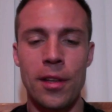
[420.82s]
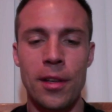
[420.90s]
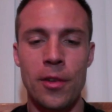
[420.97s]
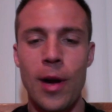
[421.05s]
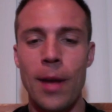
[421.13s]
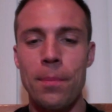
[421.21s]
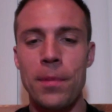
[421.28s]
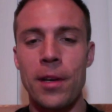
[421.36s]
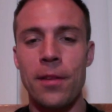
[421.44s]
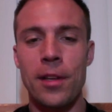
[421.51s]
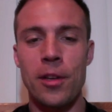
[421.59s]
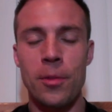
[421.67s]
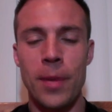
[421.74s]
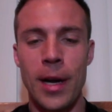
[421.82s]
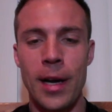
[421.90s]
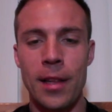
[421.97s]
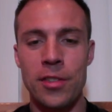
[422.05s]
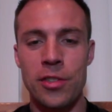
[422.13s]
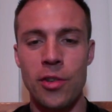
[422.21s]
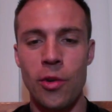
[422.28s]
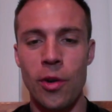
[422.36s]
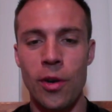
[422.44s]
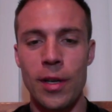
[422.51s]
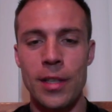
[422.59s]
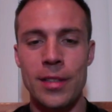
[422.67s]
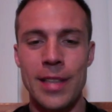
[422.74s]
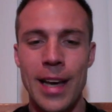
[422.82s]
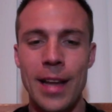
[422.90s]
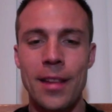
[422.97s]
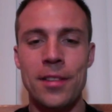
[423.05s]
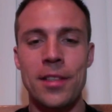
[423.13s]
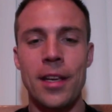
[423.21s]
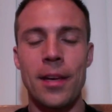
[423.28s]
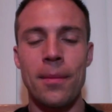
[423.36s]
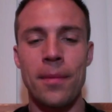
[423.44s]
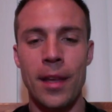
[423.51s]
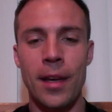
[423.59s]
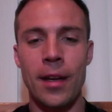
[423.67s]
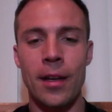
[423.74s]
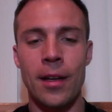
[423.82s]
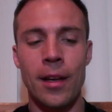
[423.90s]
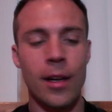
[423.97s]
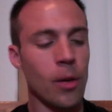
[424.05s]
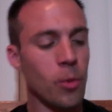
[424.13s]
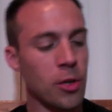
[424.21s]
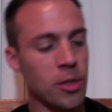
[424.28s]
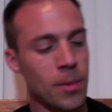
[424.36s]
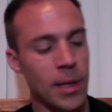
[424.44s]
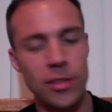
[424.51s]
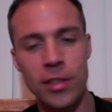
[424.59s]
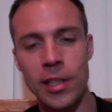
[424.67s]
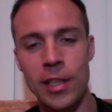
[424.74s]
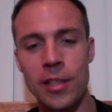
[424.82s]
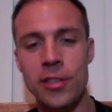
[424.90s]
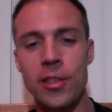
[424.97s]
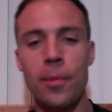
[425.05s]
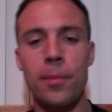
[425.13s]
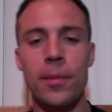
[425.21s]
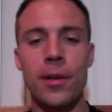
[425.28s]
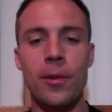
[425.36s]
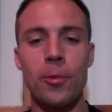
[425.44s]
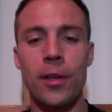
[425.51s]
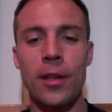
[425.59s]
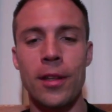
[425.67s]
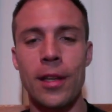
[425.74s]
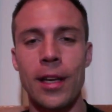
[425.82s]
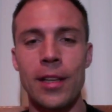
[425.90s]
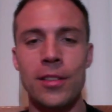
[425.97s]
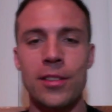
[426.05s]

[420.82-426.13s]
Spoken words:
crap beef that you buy at the store is not the same thing, which means you need to supplement with things